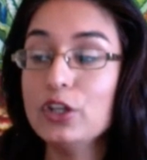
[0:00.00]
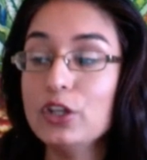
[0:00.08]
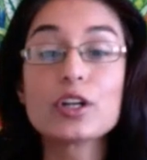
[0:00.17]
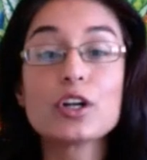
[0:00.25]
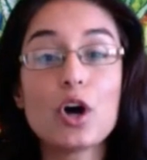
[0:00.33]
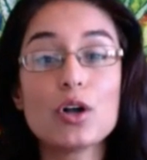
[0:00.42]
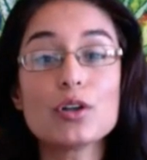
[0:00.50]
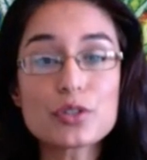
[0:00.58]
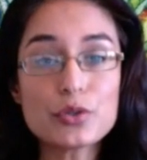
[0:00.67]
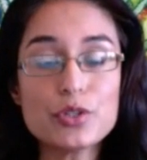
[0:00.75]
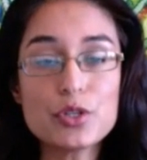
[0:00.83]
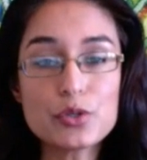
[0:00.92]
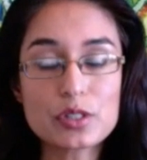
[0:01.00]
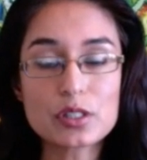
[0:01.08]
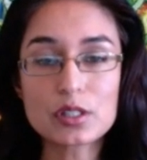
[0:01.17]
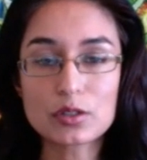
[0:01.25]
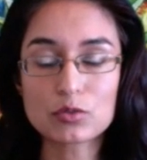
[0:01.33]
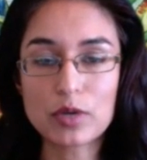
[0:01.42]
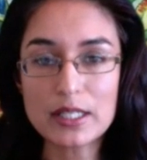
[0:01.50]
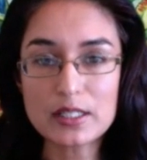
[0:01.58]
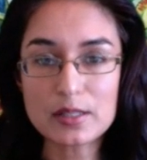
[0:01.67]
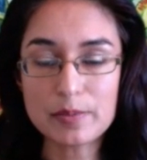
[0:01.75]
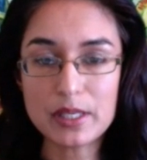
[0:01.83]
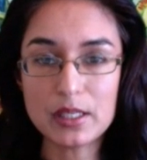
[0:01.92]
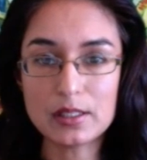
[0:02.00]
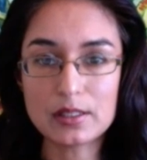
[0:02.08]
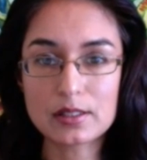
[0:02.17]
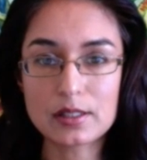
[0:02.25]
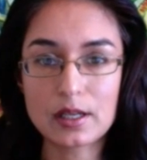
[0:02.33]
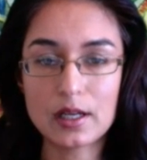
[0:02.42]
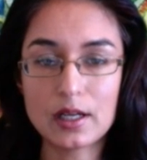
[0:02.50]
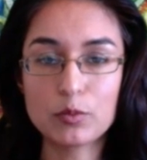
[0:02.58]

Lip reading: You can also use this in recipes